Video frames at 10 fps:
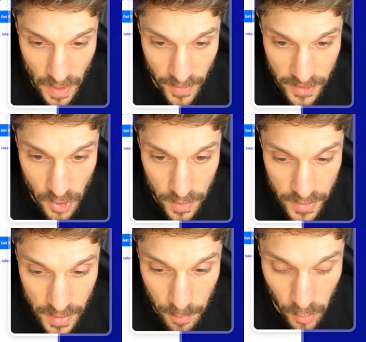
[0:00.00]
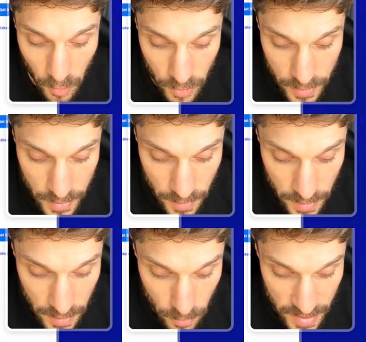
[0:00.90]
And that's going to import
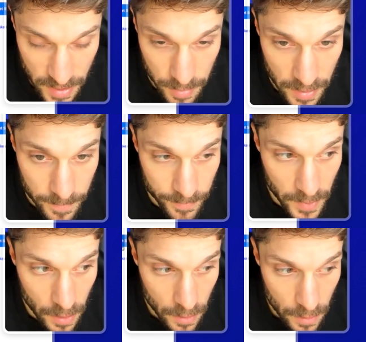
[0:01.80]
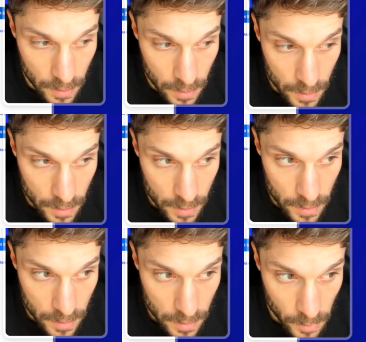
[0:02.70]
the recipe.
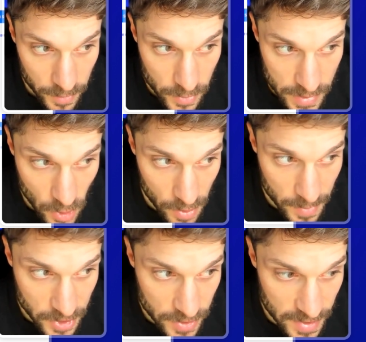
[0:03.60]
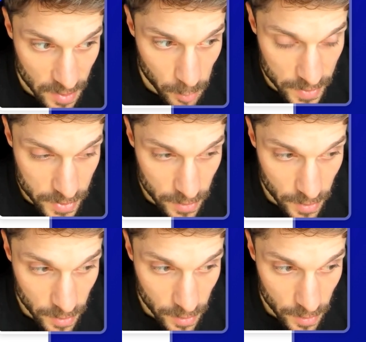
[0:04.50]
We'll use the automation setup
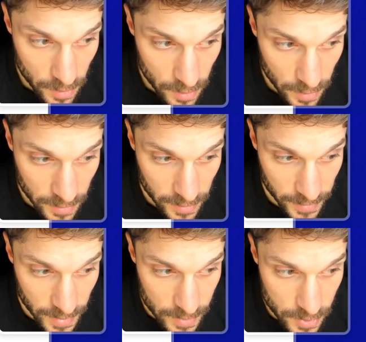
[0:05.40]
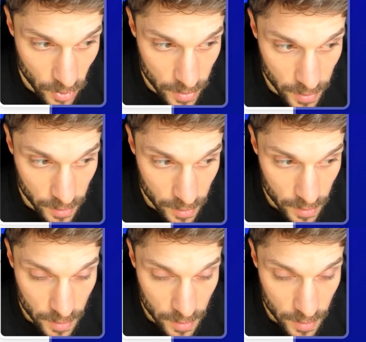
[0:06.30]
wizard and click get started.